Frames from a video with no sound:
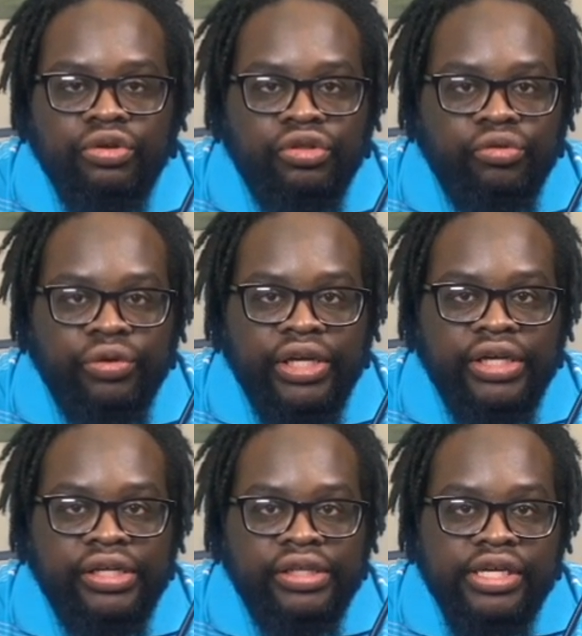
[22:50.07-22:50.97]

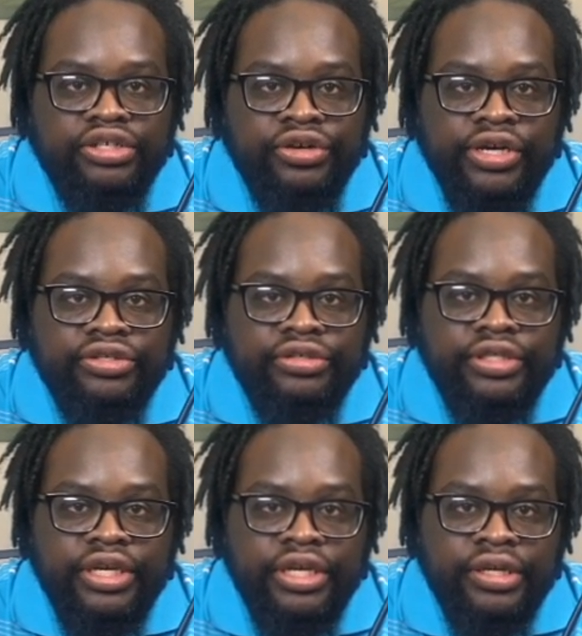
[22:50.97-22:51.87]
3 that you're
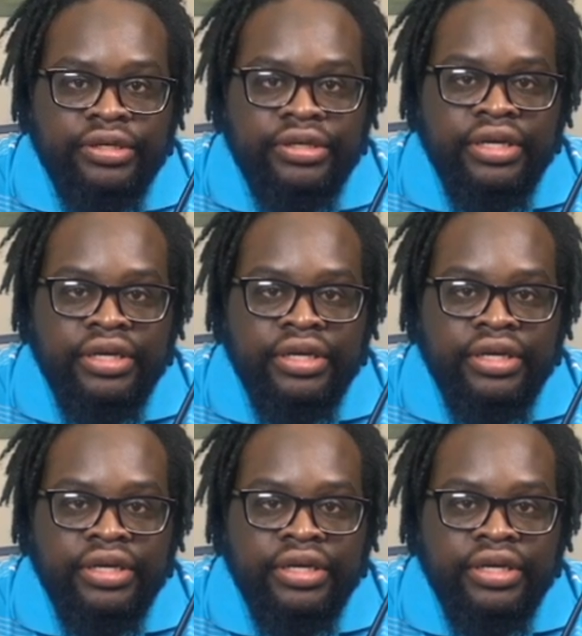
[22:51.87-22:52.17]
interested in,